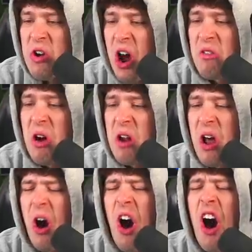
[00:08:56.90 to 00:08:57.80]
no, no, no,
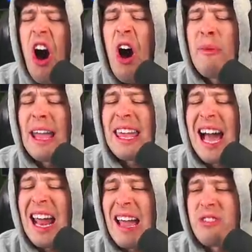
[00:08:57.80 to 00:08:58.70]
no. Oh my
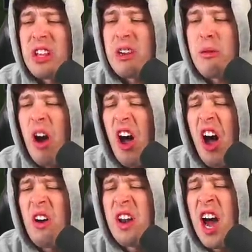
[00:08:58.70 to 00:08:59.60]
God, I have to look at him.
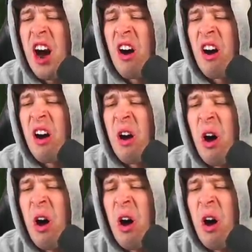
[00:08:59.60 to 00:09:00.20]
Oh no.